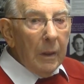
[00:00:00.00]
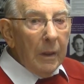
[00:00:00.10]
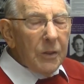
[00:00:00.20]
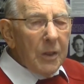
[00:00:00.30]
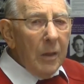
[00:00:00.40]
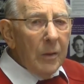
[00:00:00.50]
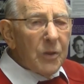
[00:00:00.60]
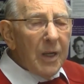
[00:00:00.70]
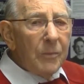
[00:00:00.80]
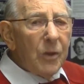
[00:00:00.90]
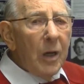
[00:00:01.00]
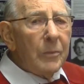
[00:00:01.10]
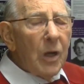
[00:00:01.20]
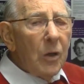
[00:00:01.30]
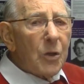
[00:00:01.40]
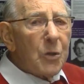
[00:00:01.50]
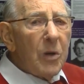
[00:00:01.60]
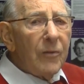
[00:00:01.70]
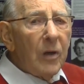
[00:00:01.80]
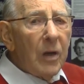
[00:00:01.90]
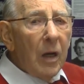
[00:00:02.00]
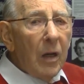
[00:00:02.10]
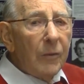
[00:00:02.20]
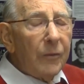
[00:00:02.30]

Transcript: and so I'm um, sometimes asked whether I, I,